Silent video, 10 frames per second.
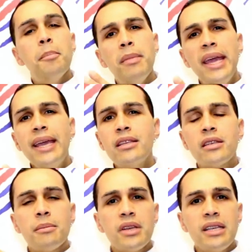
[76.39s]
Make it
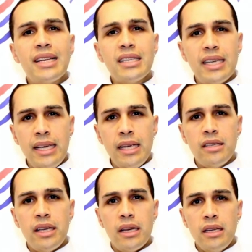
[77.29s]
something that's
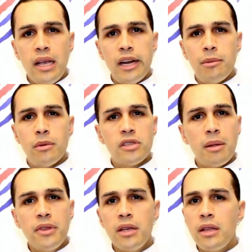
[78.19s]
easy and attainable.
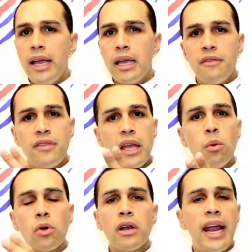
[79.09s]
Something like if they
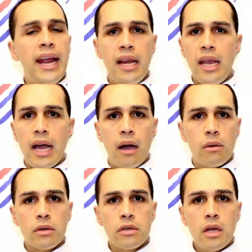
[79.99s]
work 80
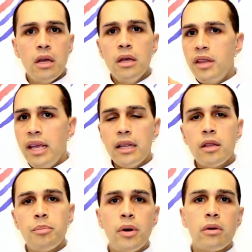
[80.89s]
hours, they get
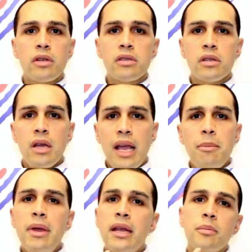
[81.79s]
the bonus.
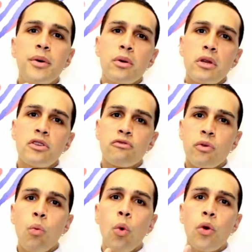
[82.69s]
And make the bonus
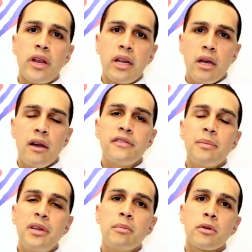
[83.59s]
rewarding enough
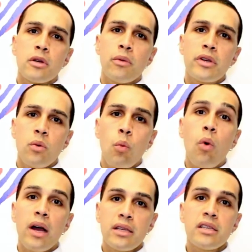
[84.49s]
that people are going to
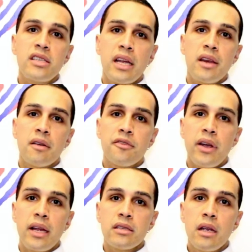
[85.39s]
want to send their
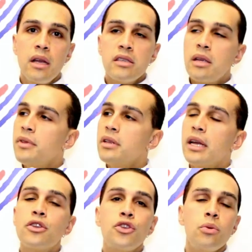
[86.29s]
friends. Something
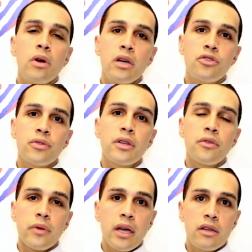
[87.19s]
like $200,
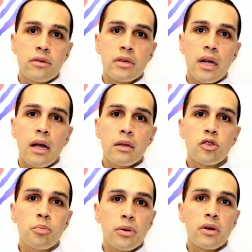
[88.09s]

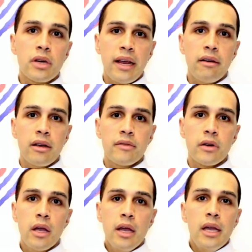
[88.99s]
$300 per
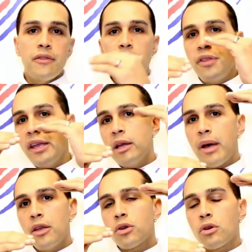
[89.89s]
caregiver. If you think
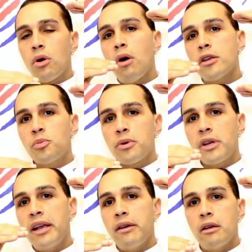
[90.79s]
about your cost per
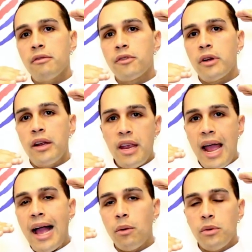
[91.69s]
caregiver and the
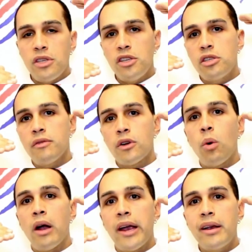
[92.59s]
acquisition of
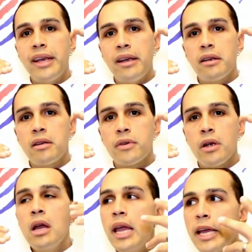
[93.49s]
acquiring a
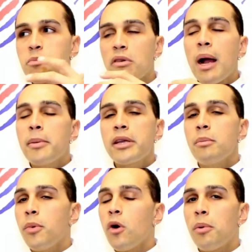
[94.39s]
caregiver, it's probably in
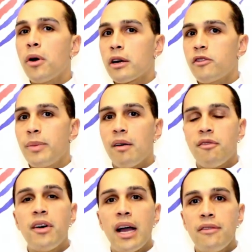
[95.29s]
the ballpark of about
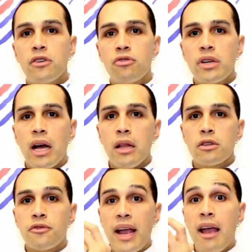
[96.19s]

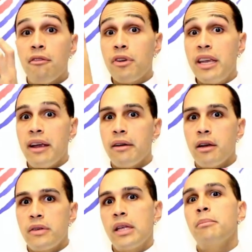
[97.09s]
$500 for every
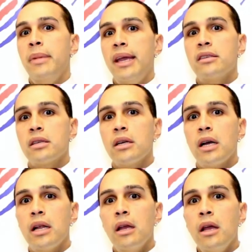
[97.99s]
caregiver that makes the
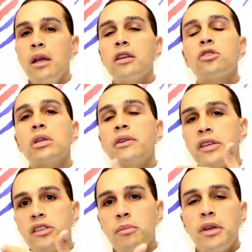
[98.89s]
cut. So
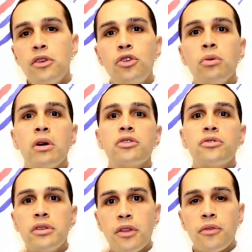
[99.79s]
giving somebody
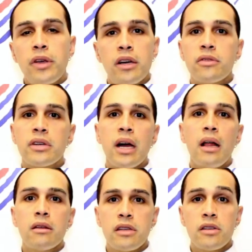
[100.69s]
$200 to
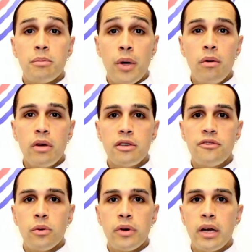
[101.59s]
$300 as a bonus
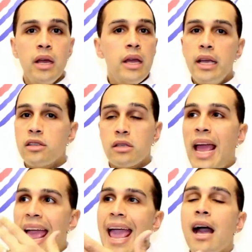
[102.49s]
for it is
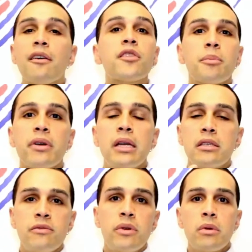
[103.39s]
half the
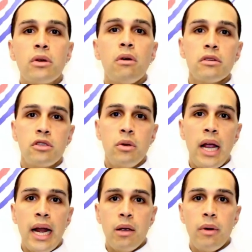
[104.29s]
price of what it would cost you
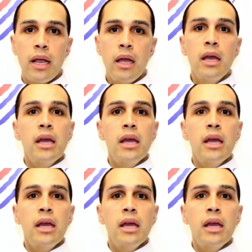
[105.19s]
anyway.